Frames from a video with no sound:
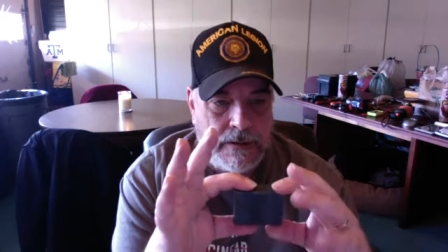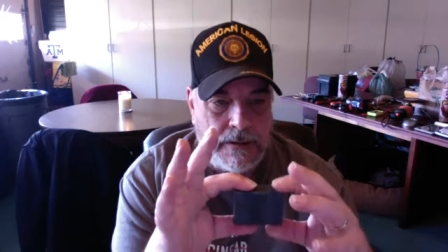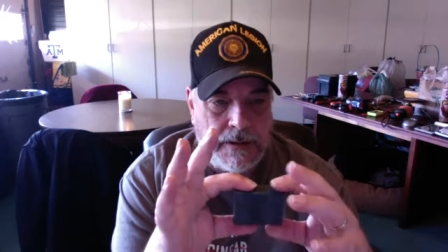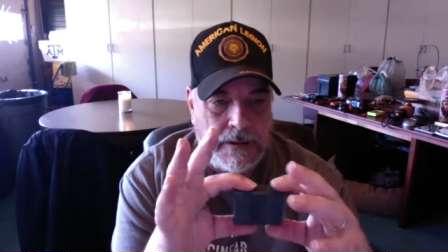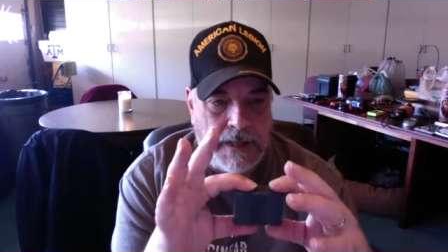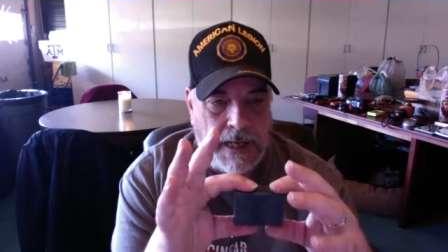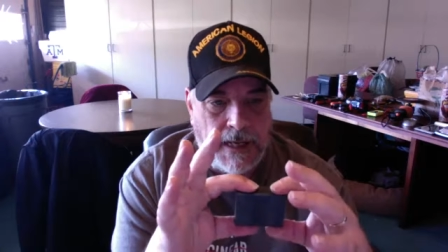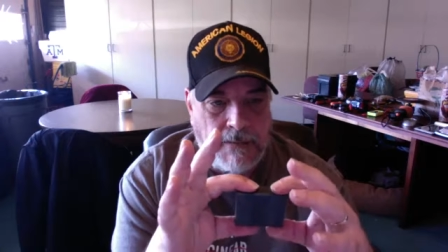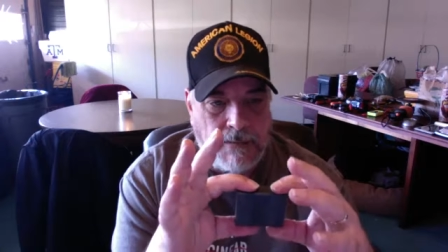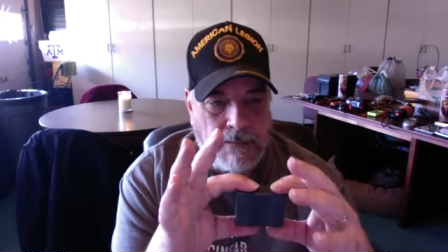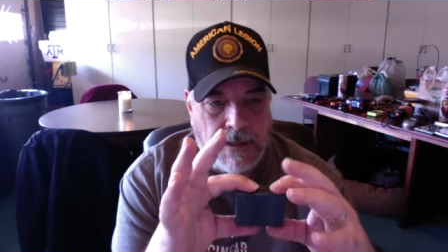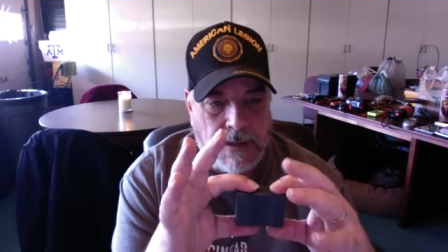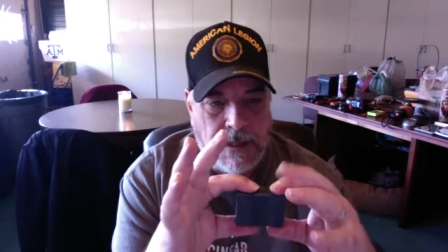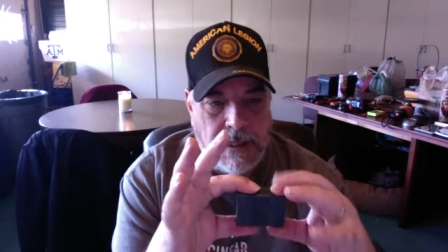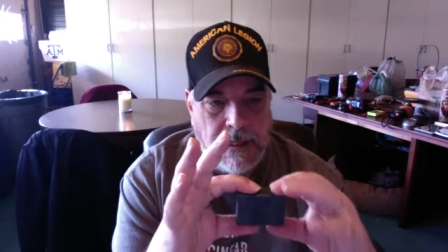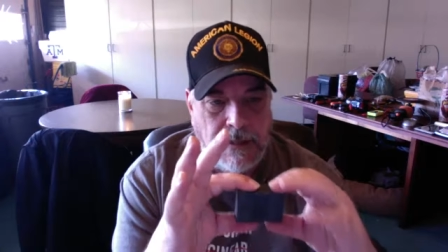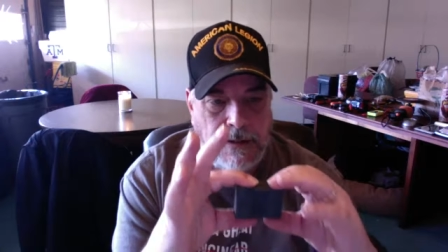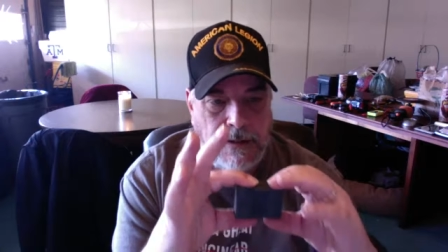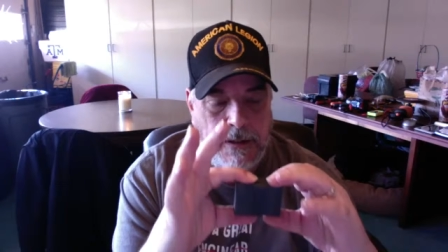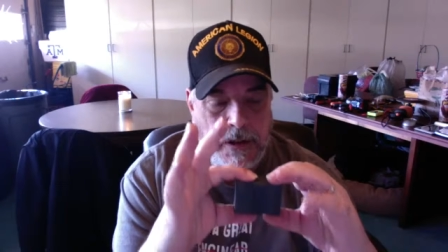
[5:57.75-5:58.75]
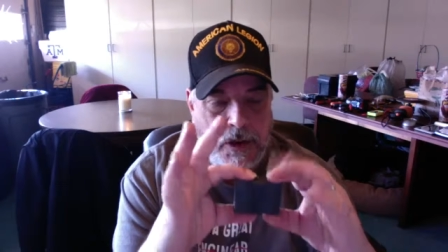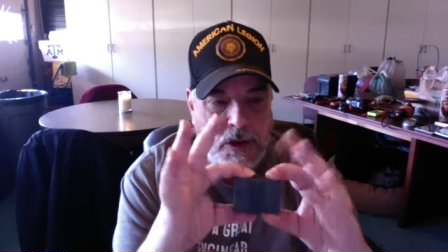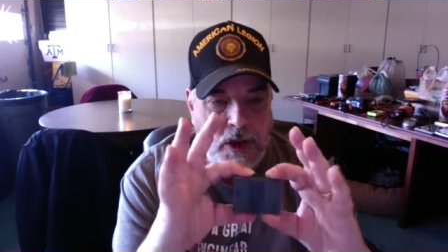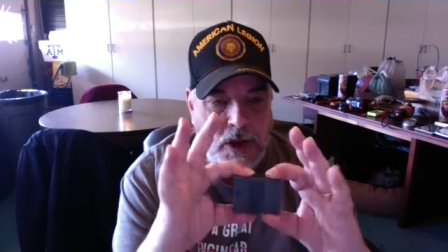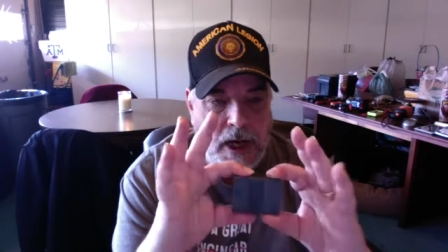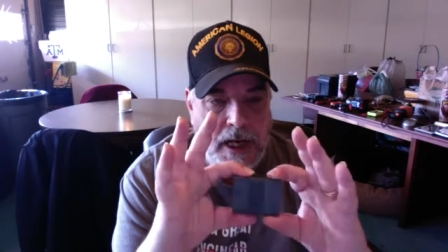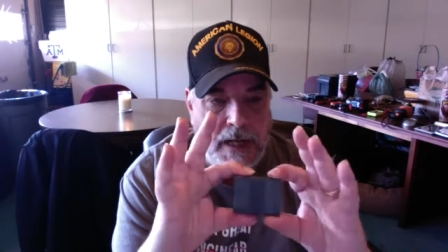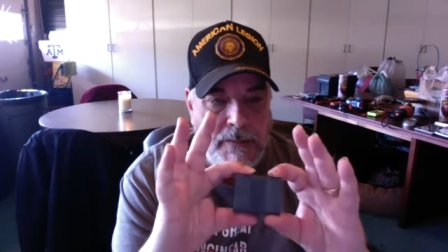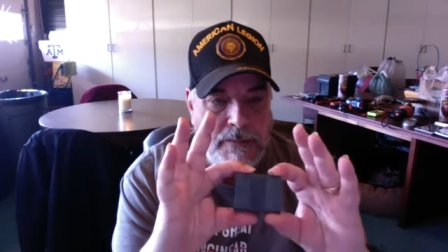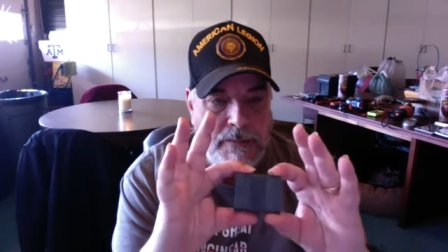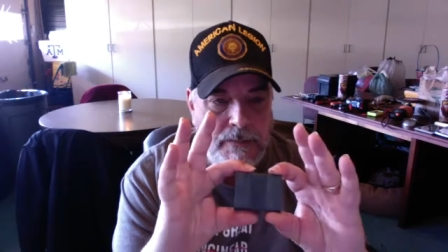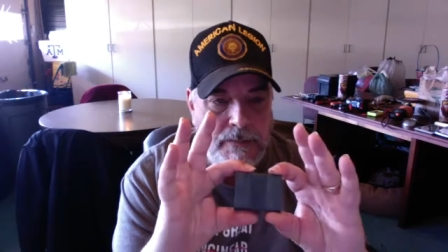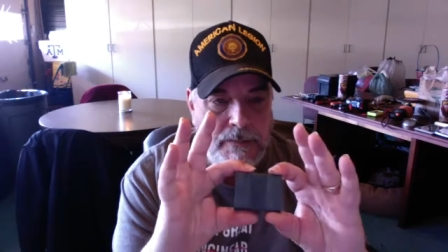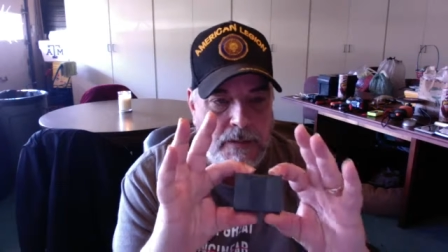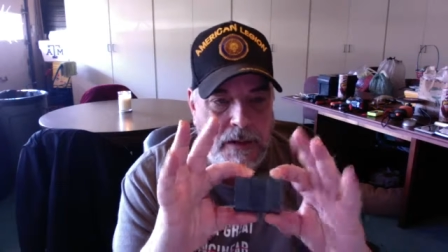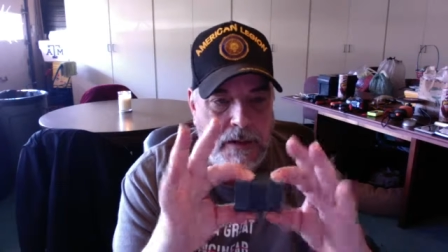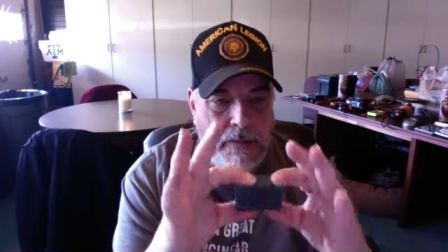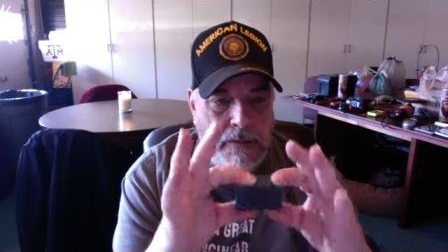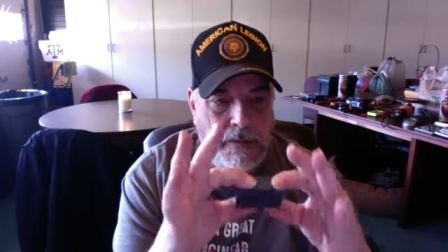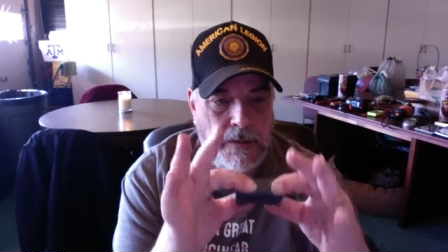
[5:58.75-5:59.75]
same length and shape
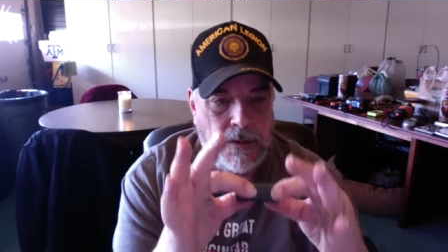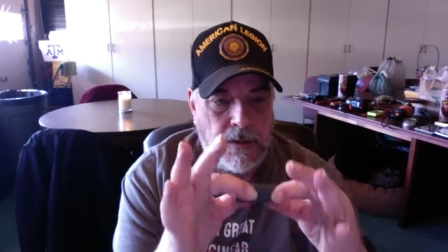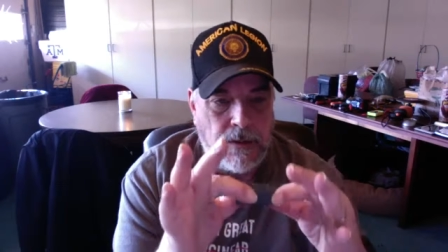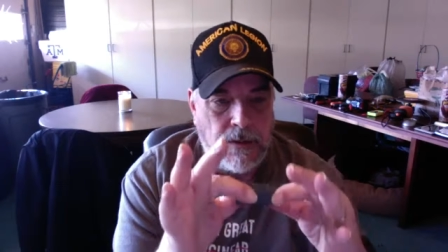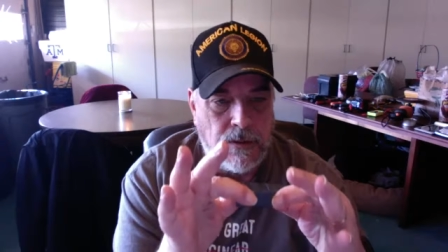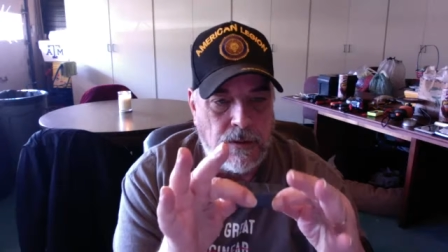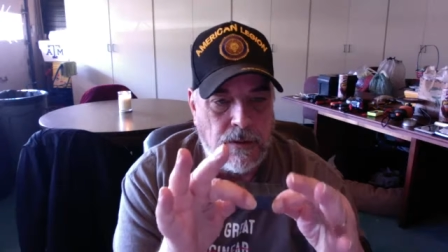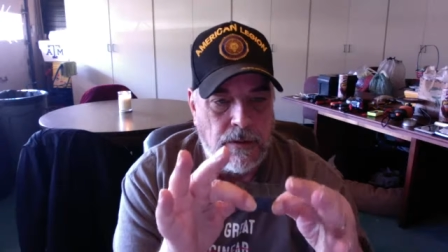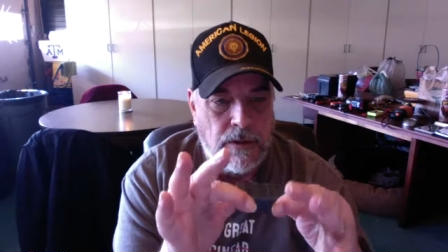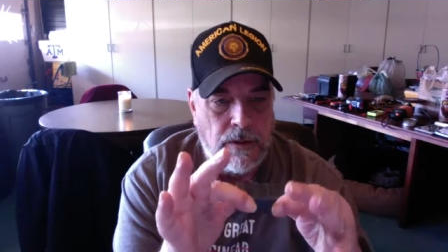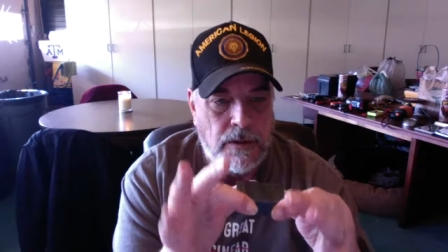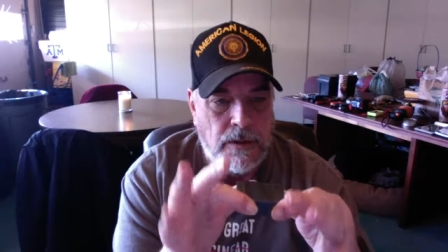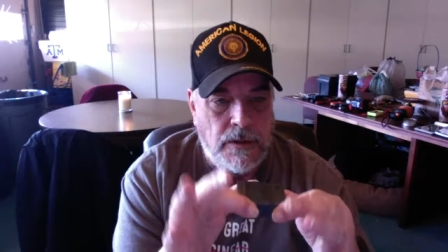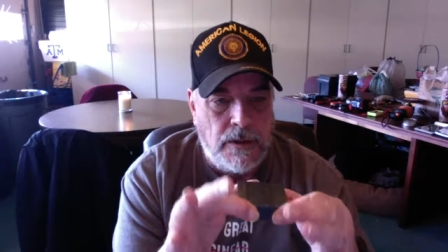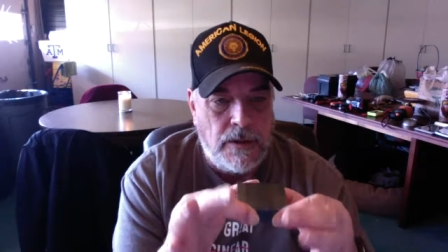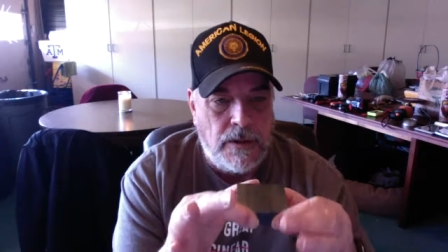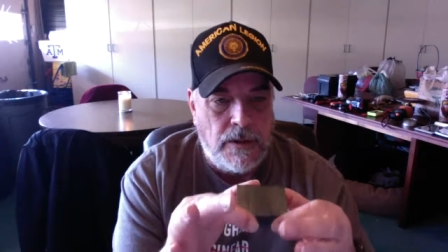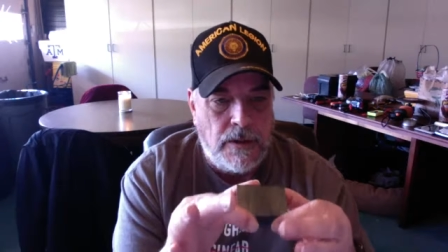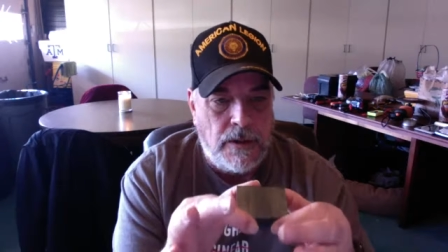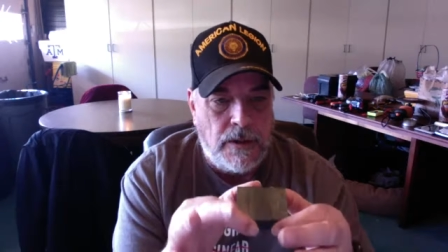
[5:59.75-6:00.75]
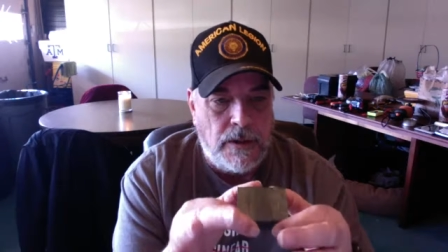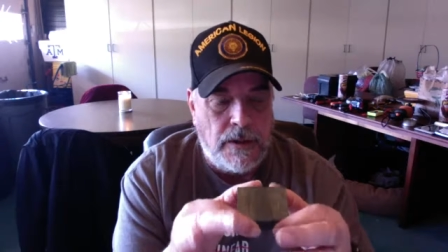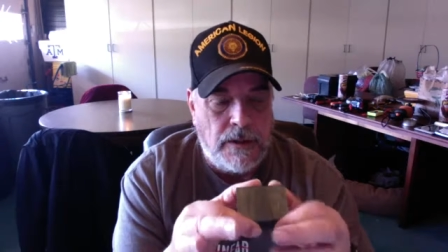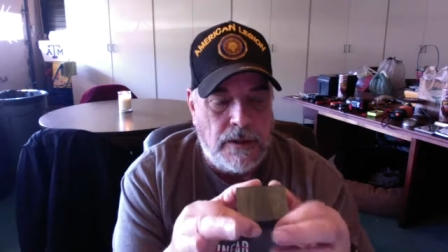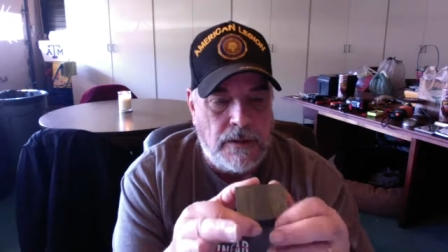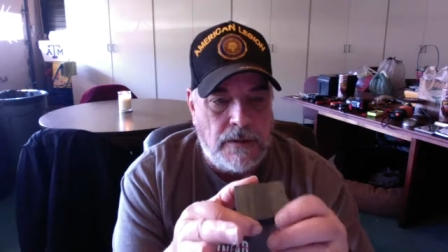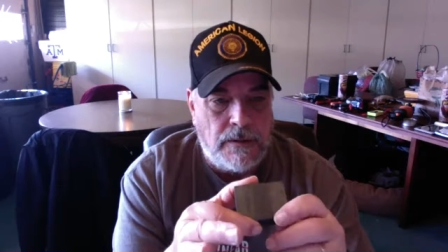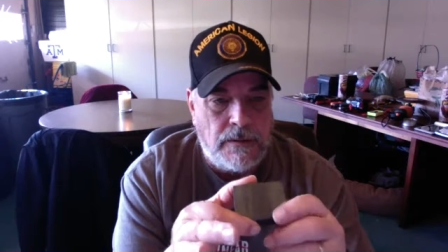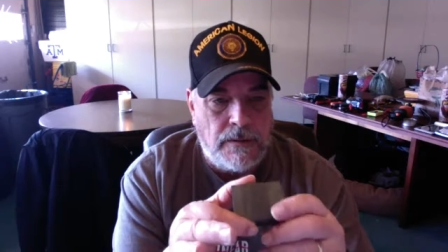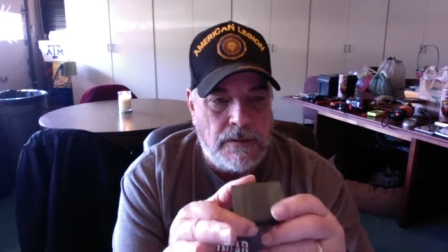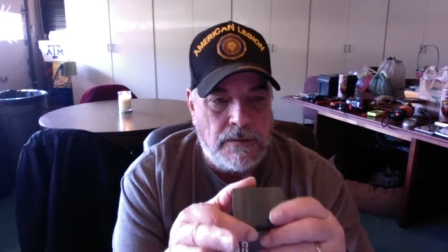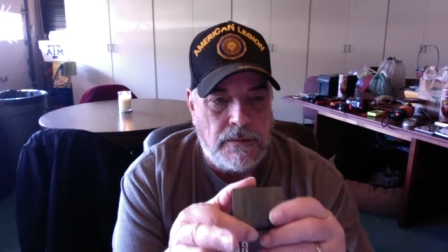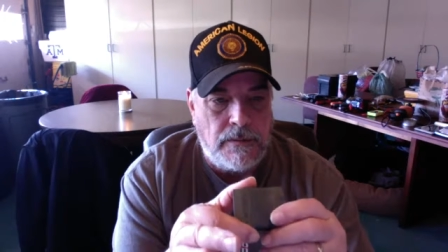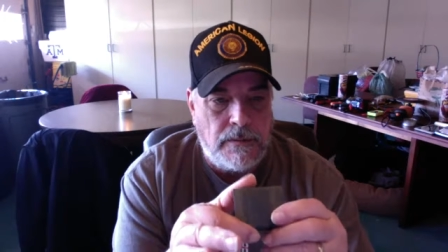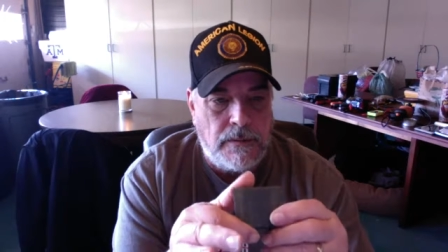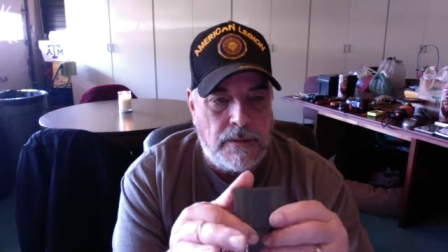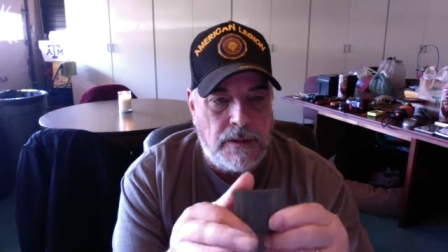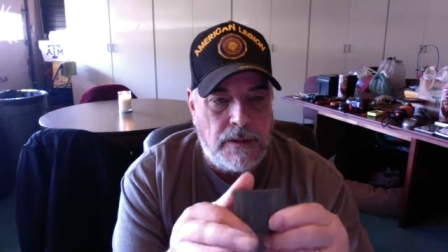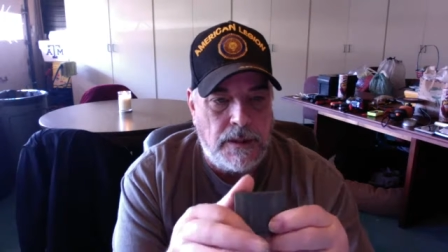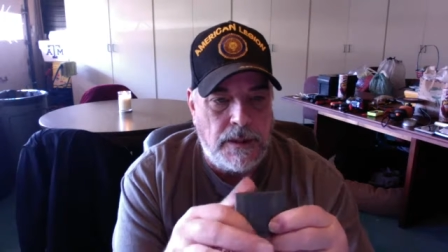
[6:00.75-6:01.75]
of your
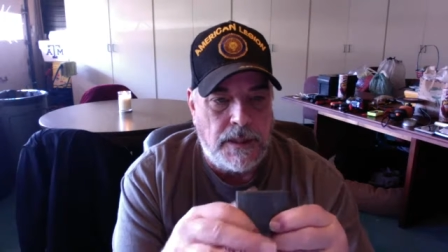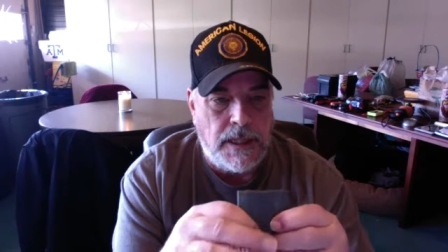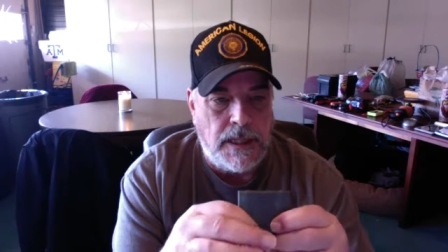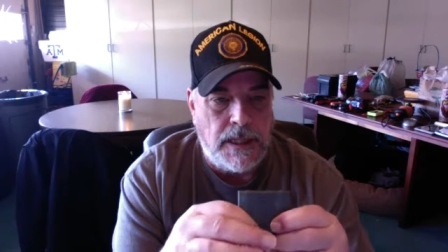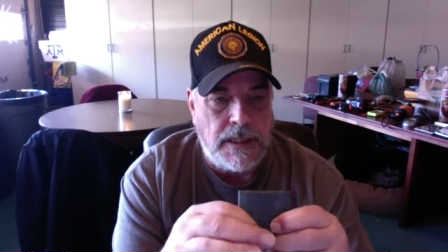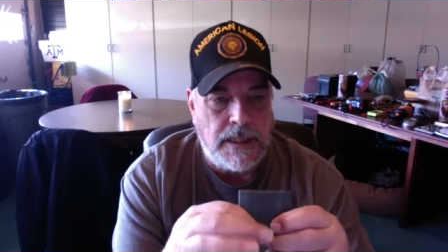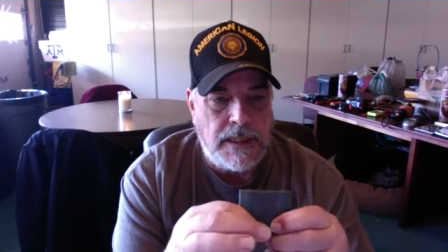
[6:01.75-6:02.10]
intended